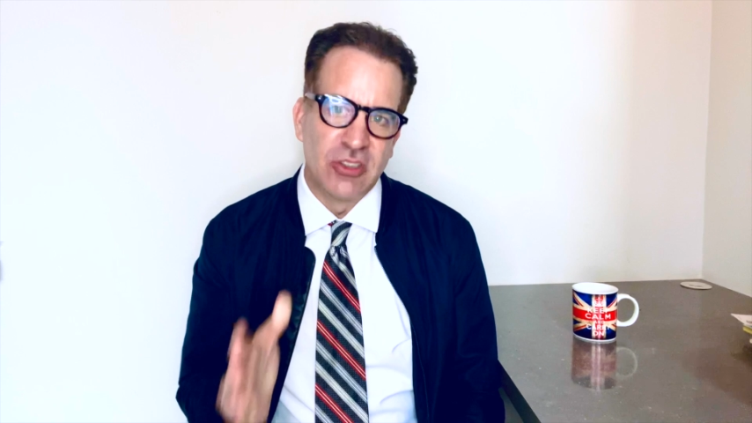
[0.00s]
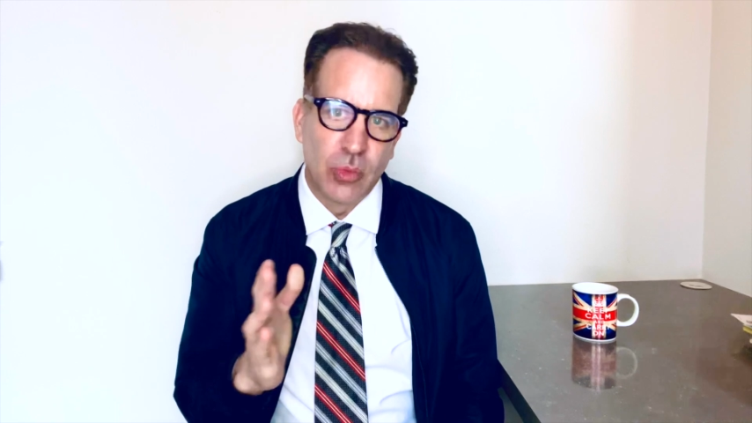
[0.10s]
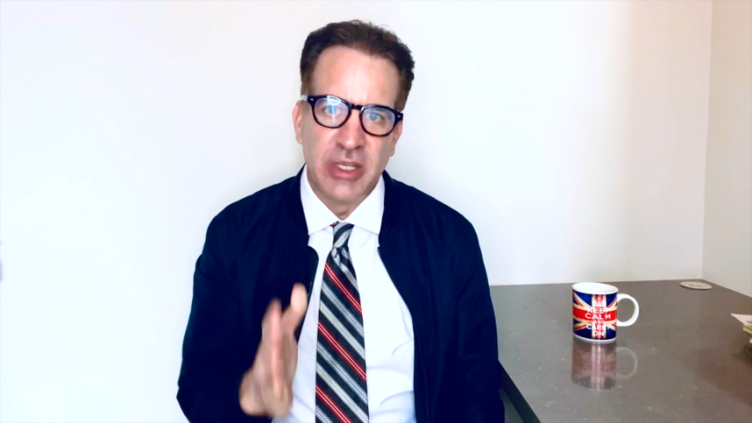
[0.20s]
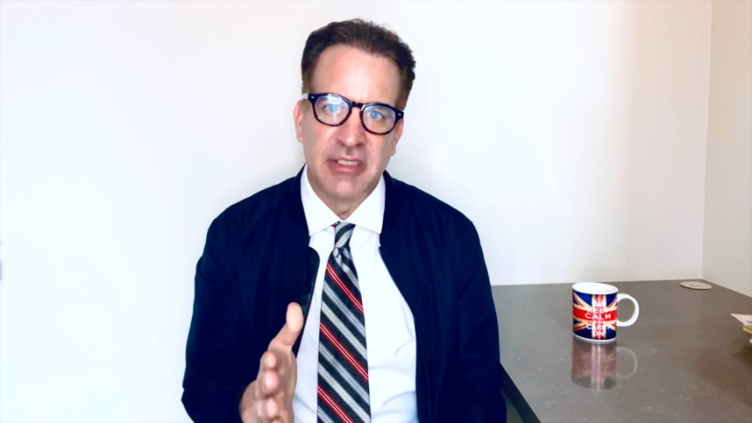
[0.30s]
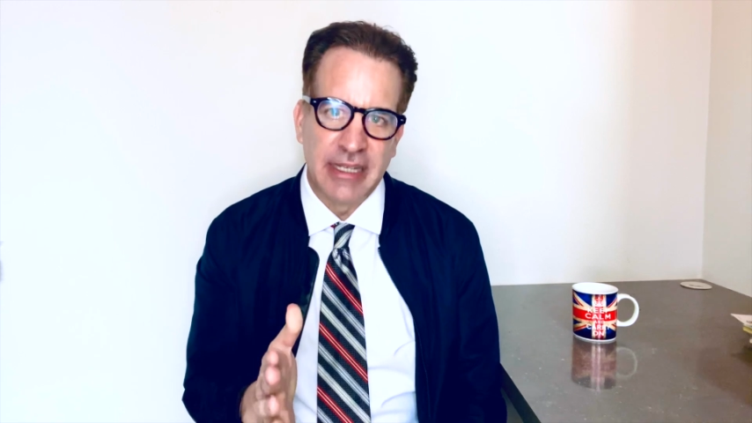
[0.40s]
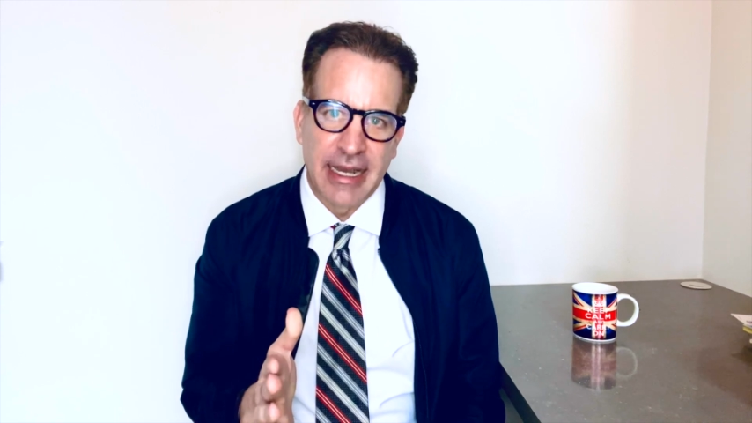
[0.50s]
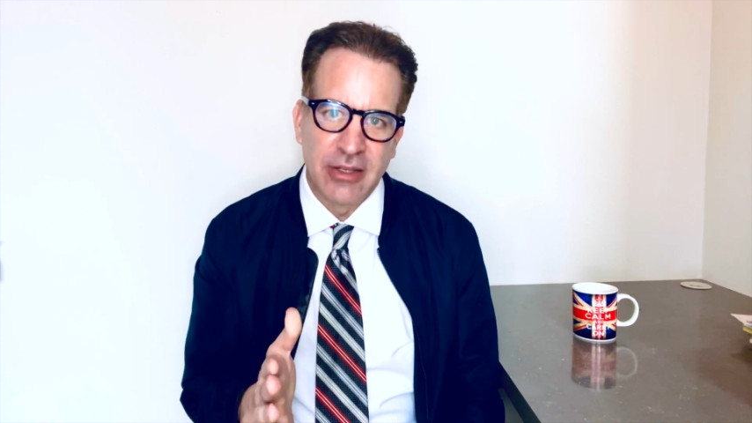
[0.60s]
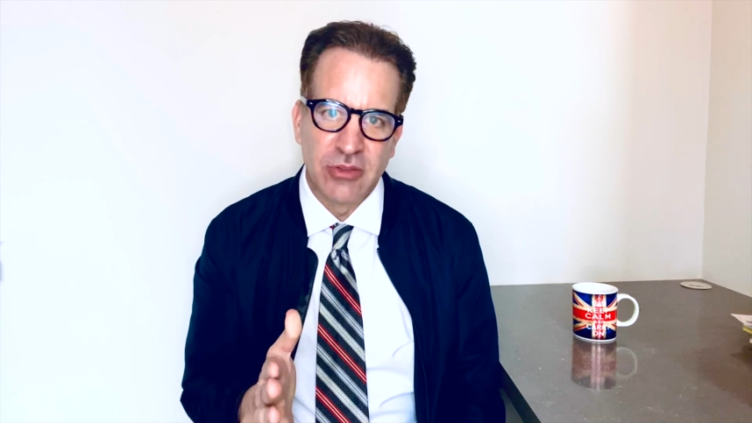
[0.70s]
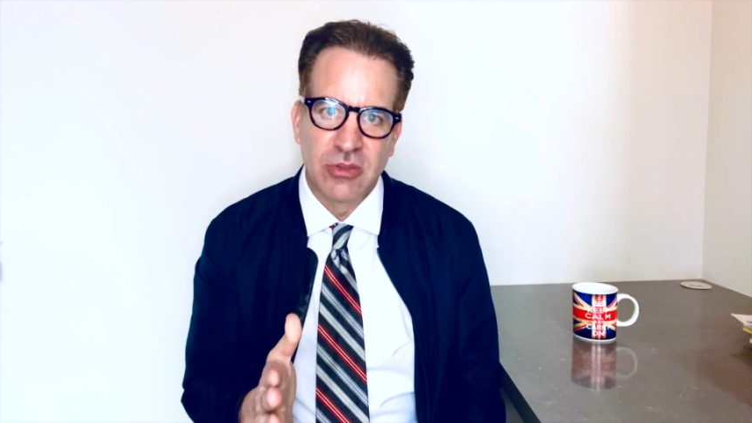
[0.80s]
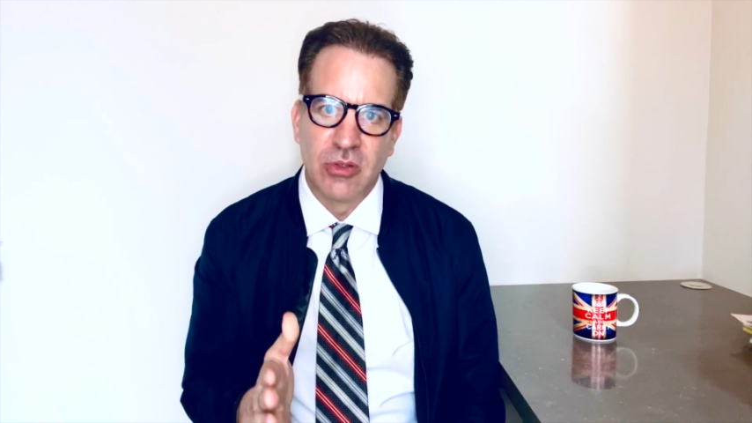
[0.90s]
squeezing
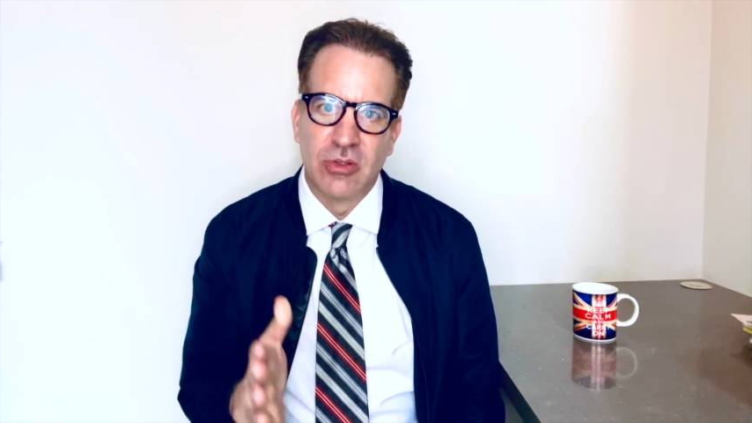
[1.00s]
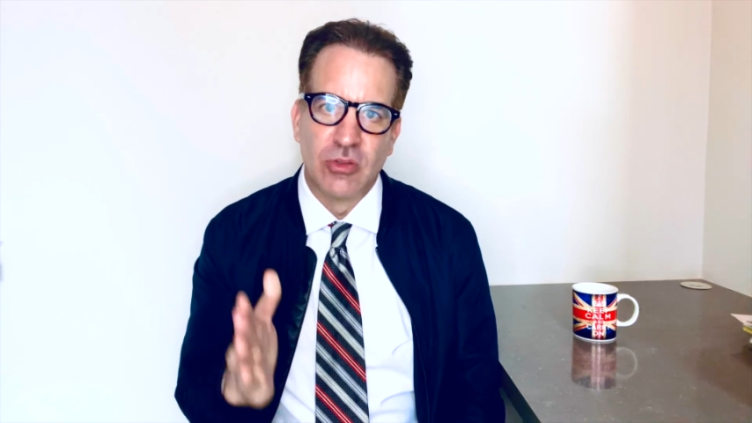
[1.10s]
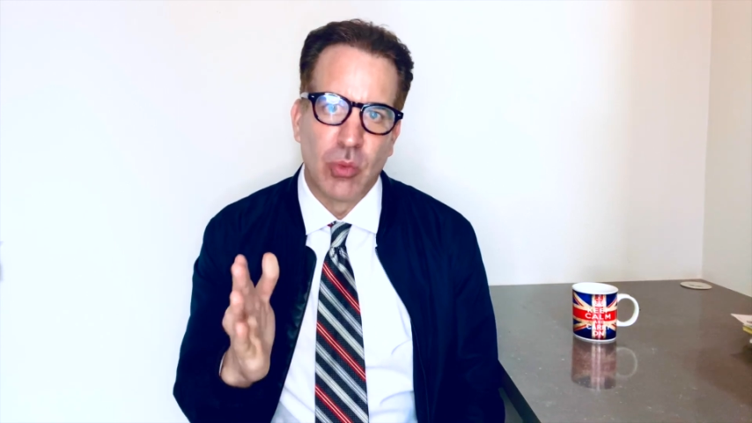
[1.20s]
households,